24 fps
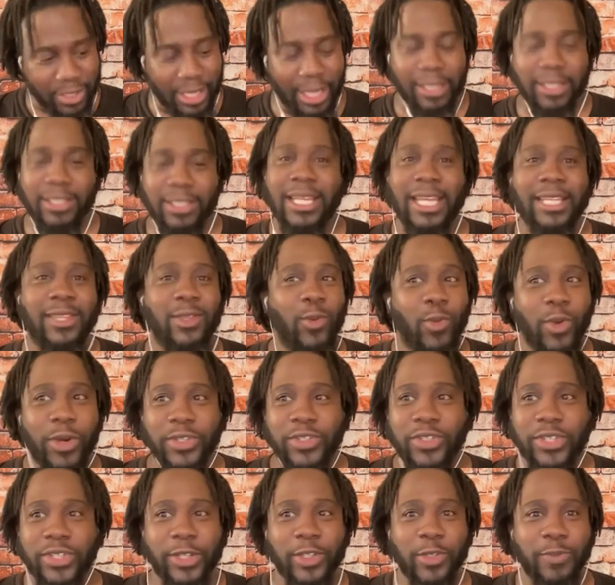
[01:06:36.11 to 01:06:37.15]
It's like the
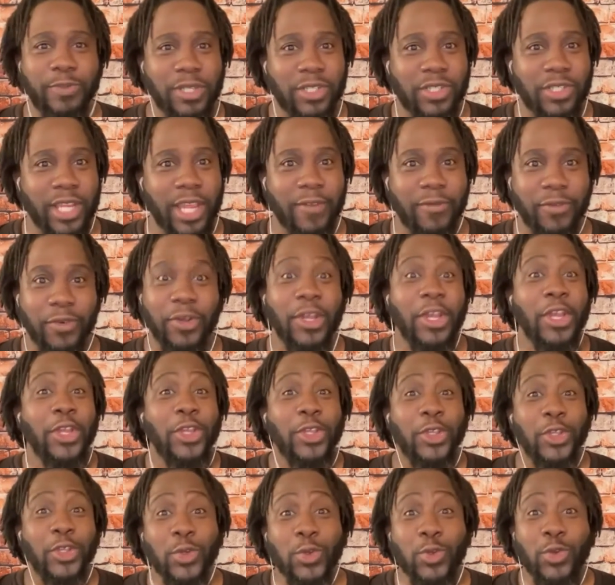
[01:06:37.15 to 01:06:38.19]
worst sales pitch ever.
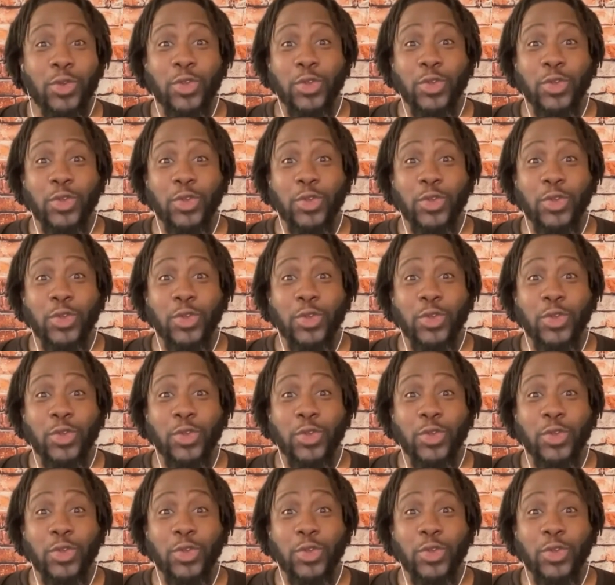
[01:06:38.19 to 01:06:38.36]
You